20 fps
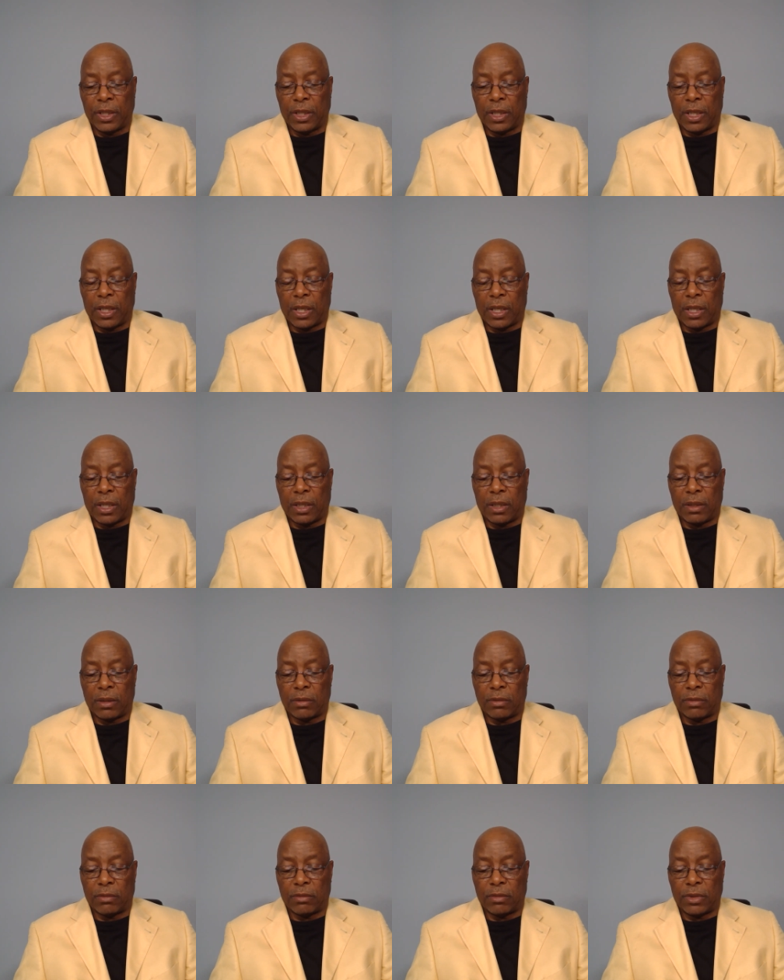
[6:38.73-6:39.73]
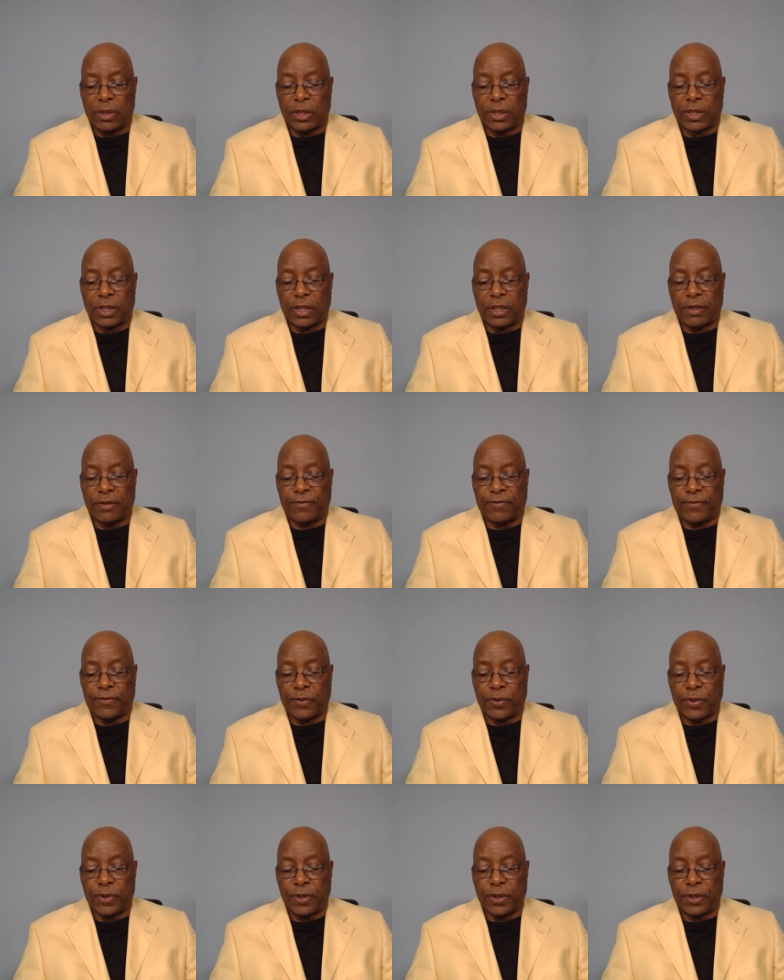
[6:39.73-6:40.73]
uh, is in the
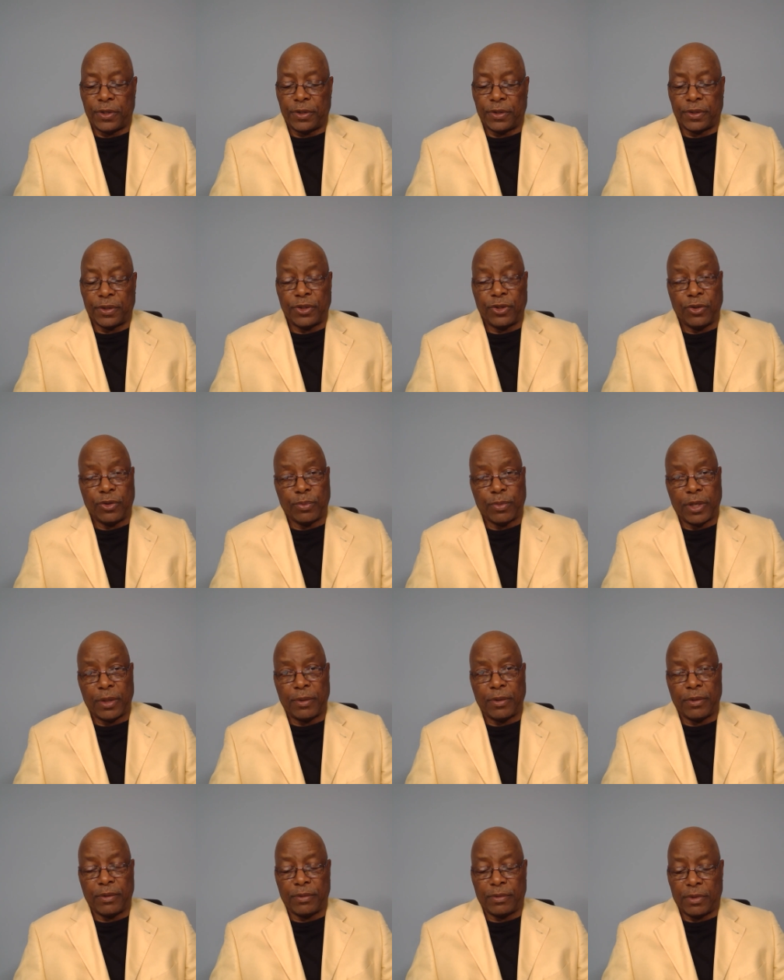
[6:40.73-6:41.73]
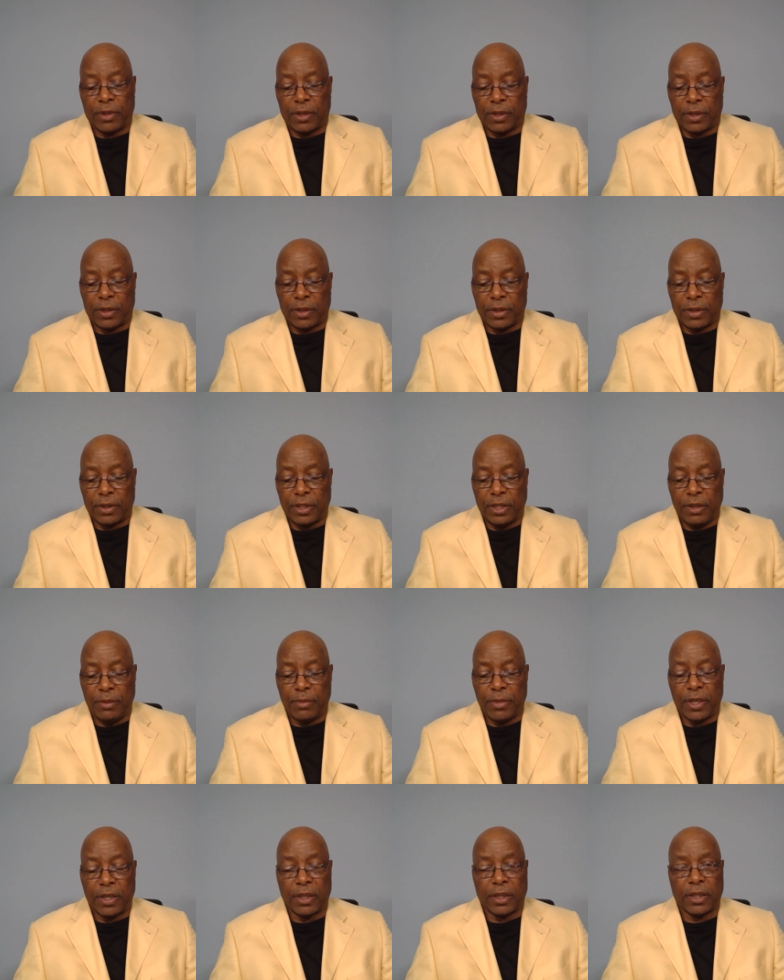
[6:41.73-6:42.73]
foyer, or you may uh,
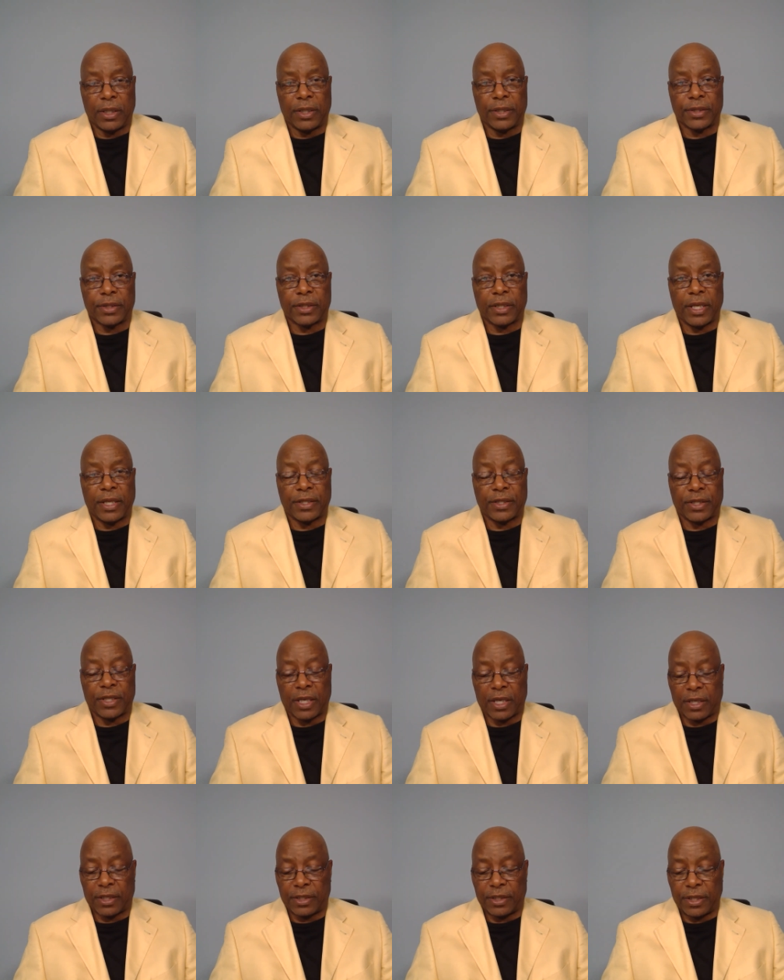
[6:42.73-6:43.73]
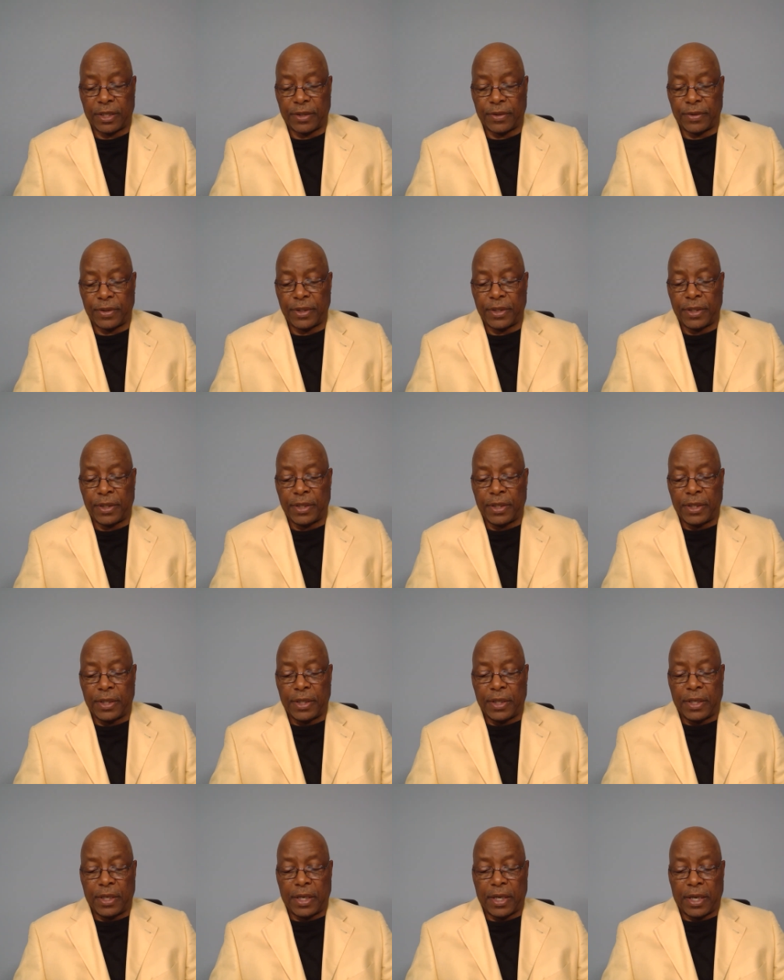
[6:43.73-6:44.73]
email us at secretary
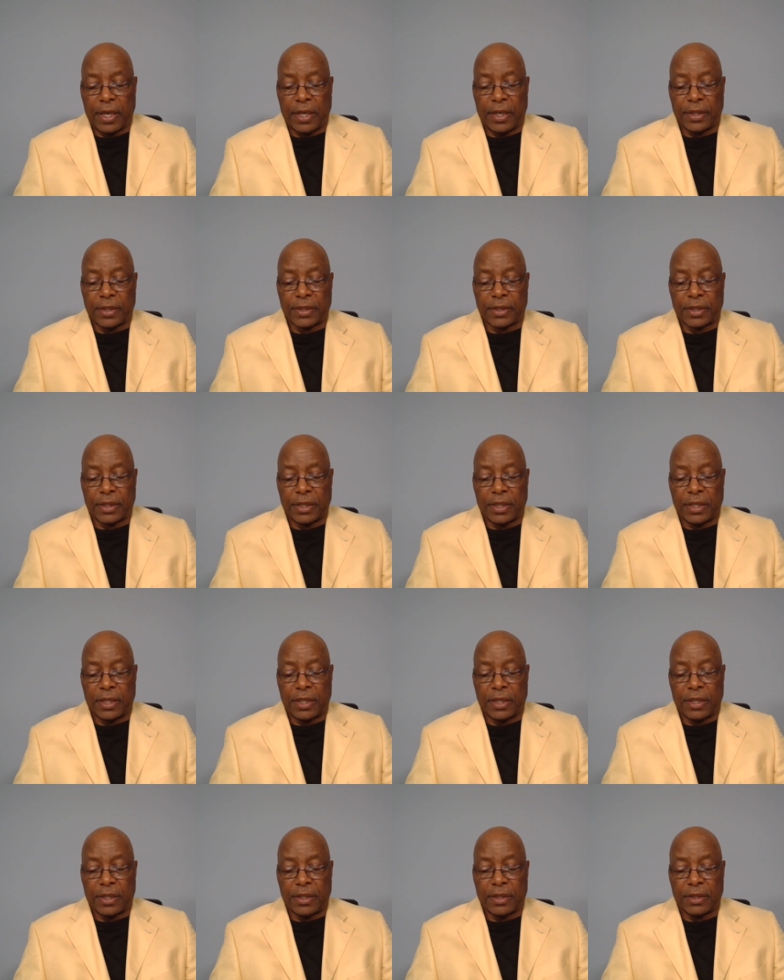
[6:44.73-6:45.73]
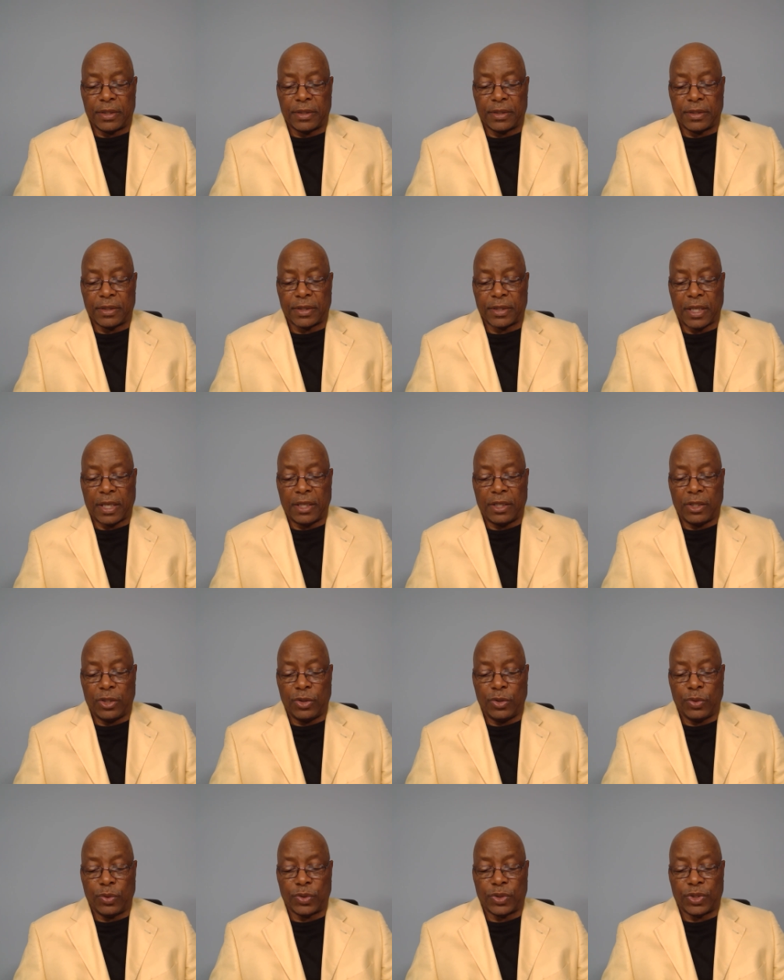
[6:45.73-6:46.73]
at uh,
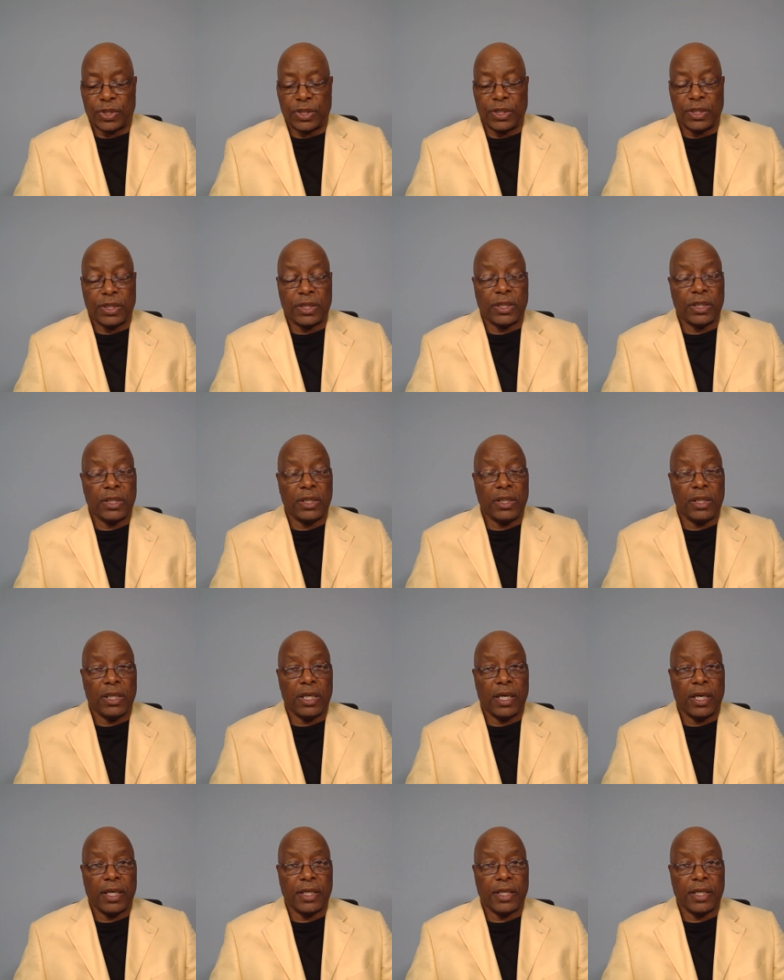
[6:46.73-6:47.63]
stlukecccsv.org